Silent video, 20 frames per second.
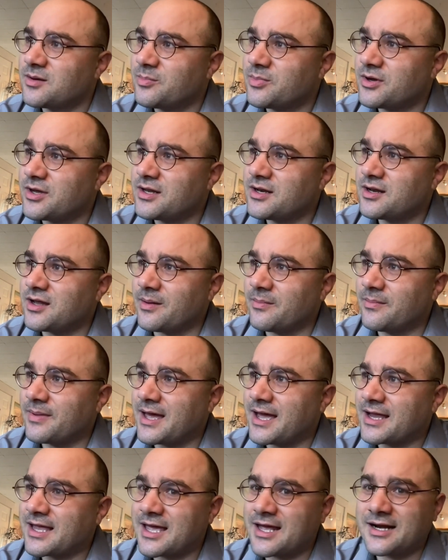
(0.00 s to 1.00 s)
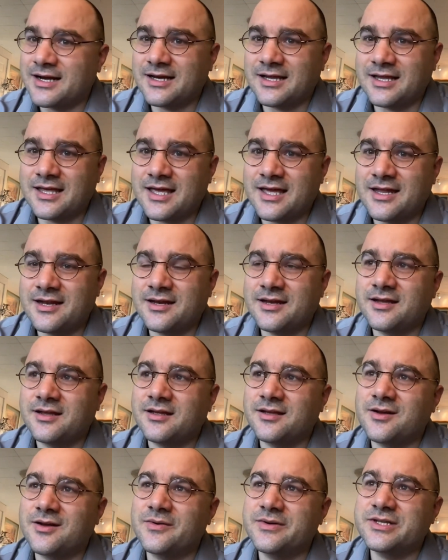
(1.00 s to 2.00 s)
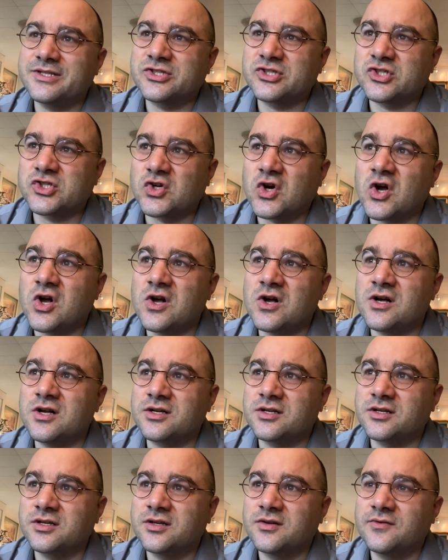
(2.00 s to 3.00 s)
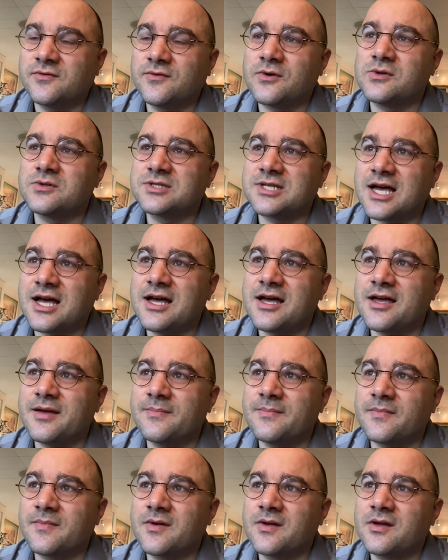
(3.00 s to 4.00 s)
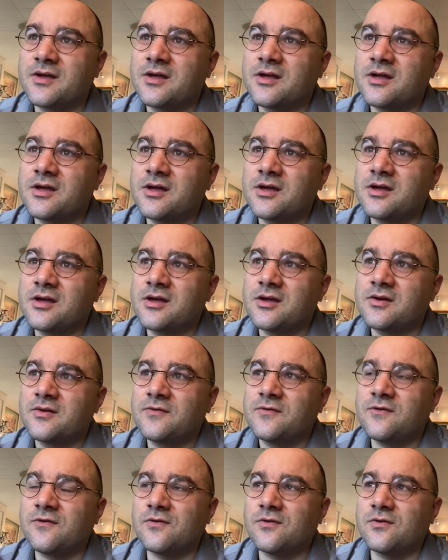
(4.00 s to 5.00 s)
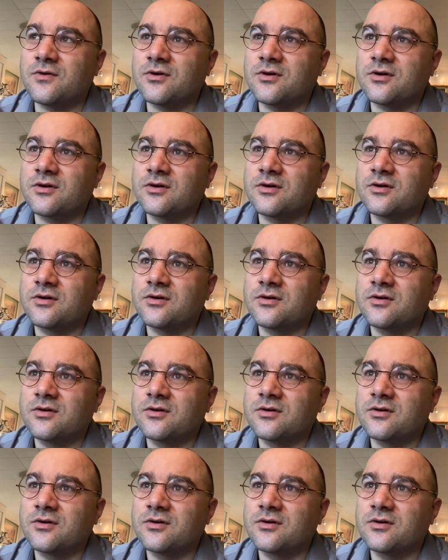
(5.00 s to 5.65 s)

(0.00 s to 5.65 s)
But I'm back at it again, going strong, full-time for,